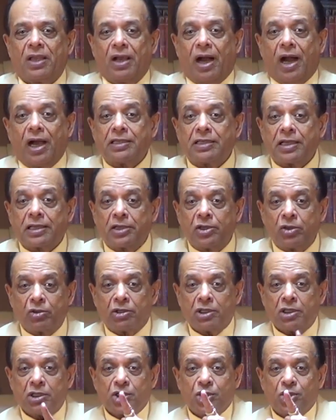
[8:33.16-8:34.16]
Isaac
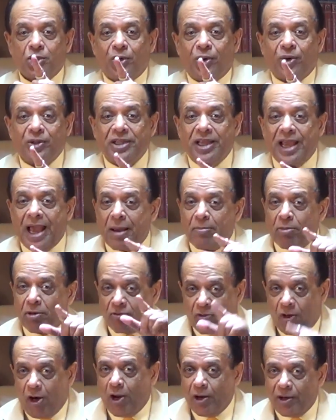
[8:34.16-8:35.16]
Newton saw the
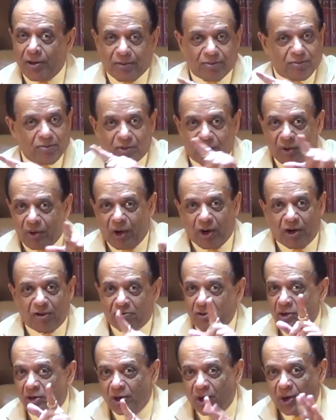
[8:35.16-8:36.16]
apple fall. All
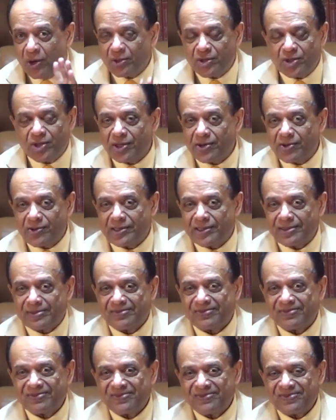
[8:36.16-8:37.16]
of you know, children
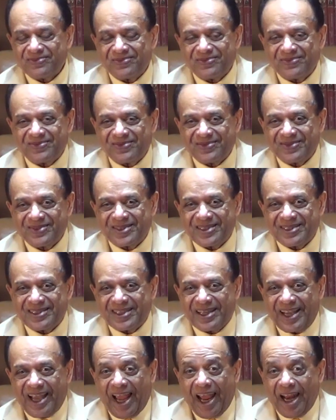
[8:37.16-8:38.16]

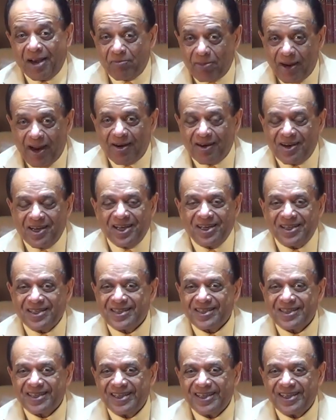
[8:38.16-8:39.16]
and
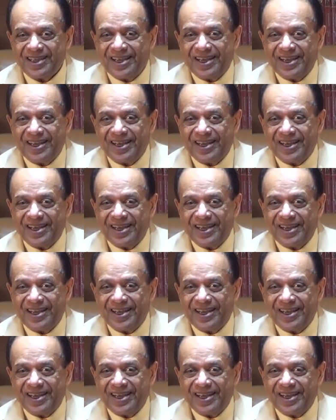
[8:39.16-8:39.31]
parents.